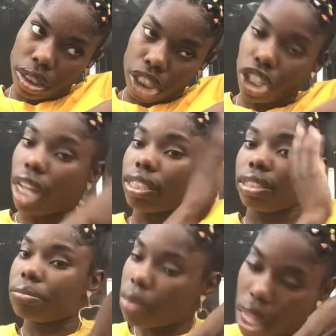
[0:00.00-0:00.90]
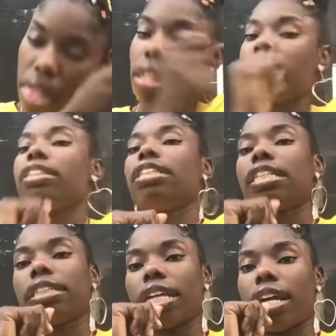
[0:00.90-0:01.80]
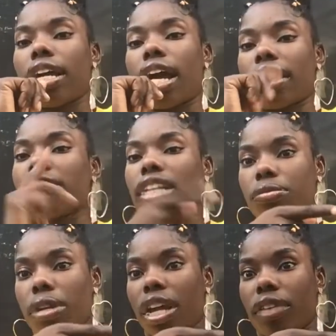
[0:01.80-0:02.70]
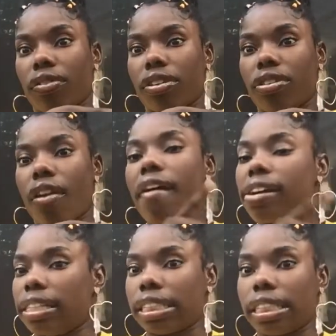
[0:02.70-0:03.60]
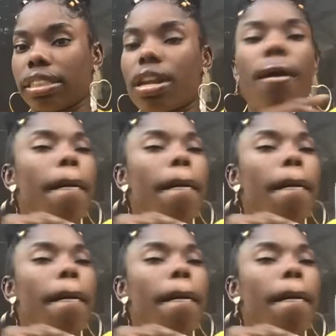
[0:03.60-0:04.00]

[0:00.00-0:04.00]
Ashanti. Let's say I think that's what I gave her. again.